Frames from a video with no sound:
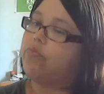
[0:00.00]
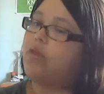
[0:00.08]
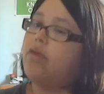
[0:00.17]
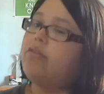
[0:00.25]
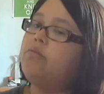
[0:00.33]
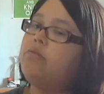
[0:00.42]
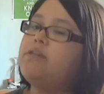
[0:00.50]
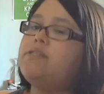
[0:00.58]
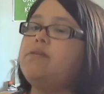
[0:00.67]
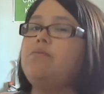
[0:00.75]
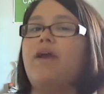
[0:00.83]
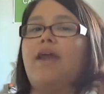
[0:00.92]
the
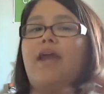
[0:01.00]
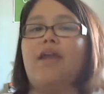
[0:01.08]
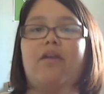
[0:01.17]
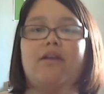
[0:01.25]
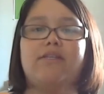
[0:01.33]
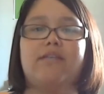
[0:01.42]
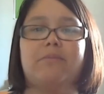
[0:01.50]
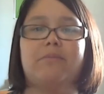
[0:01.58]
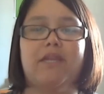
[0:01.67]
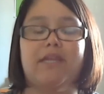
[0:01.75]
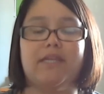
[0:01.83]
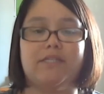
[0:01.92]
reason why I had a hard time
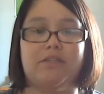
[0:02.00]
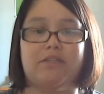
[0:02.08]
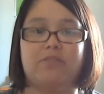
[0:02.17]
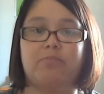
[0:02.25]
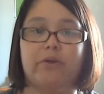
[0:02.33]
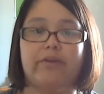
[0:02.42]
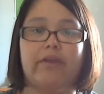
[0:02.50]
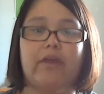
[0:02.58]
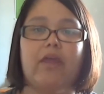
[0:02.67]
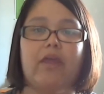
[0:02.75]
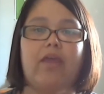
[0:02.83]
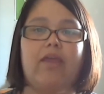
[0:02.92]
getting into this book
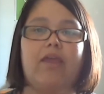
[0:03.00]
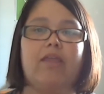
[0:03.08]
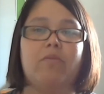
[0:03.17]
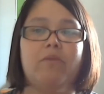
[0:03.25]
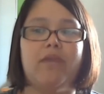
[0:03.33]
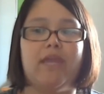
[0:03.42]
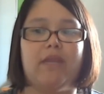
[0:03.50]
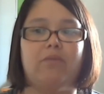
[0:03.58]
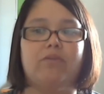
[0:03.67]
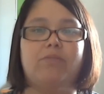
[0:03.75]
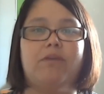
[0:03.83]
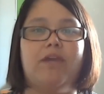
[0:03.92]
in the beginning
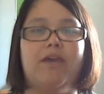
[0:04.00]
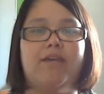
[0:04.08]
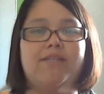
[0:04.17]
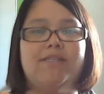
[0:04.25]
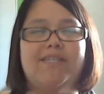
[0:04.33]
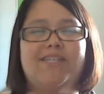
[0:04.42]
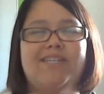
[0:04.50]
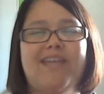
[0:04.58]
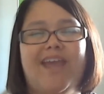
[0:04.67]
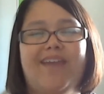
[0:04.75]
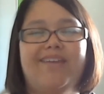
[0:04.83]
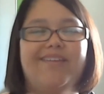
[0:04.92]
was because it
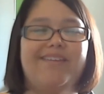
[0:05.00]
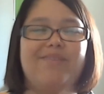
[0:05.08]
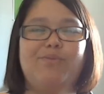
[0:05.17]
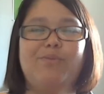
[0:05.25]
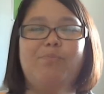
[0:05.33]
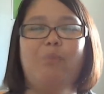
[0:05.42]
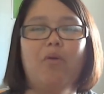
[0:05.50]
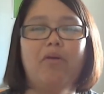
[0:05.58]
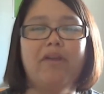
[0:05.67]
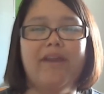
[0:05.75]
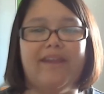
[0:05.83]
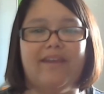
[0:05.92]
was
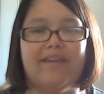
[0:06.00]
boring.